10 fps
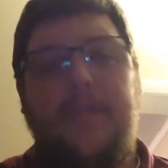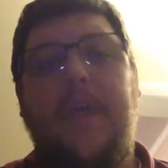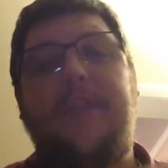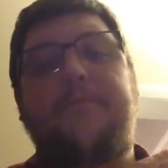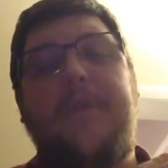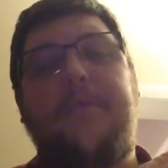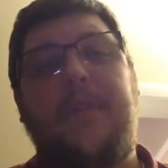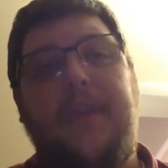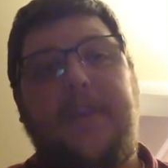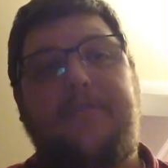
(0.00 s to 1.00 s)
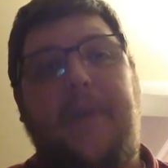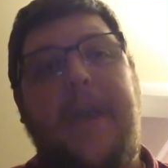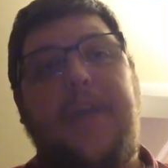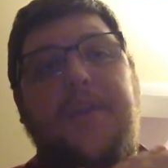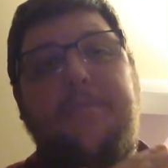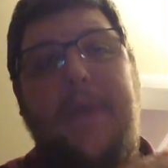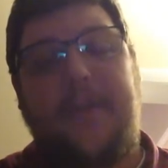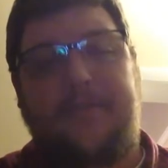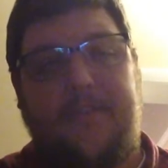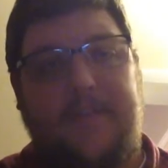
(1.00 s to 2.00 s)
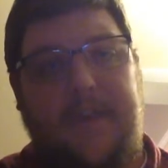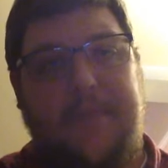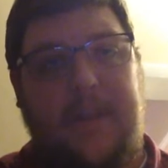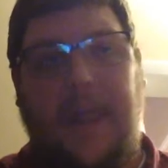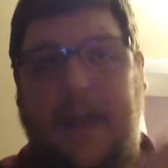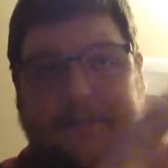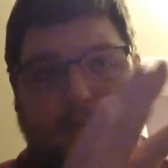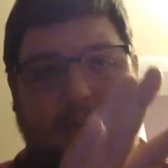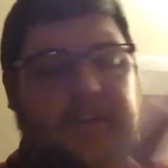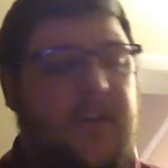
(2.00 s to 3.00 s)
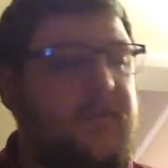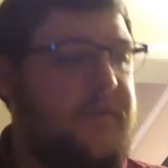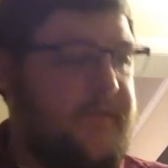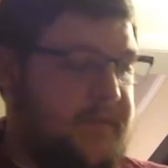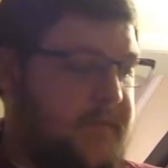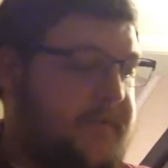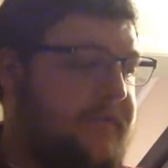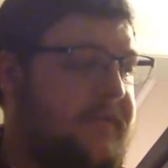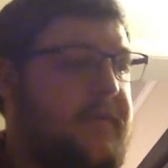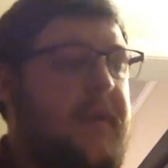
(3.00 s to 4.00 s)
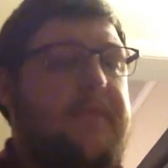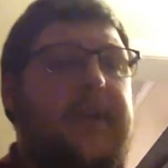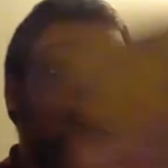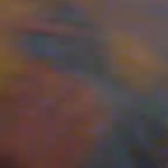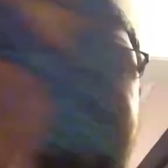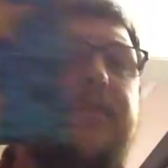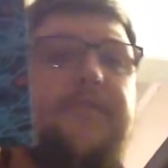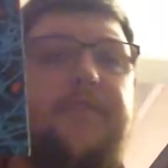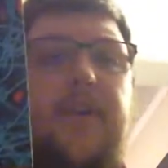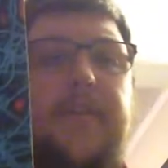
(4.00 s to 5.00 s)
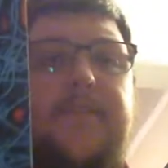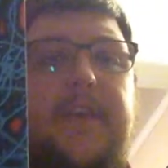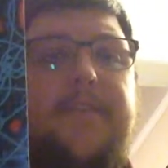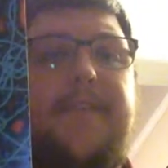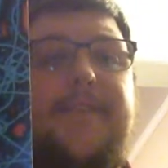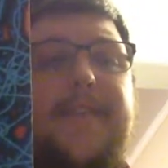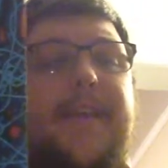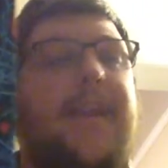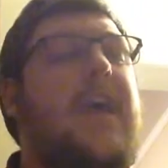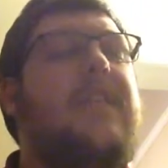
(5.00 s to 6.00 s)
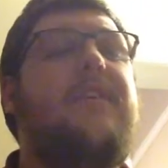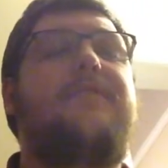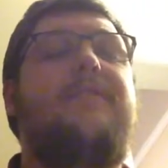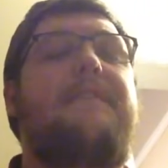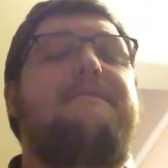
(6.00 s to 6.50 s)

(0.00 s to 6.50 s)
that has been released by a new band since I've been alive. That's a tongue twister, but you'll see what I mean. The Strokes, Is This It? This is a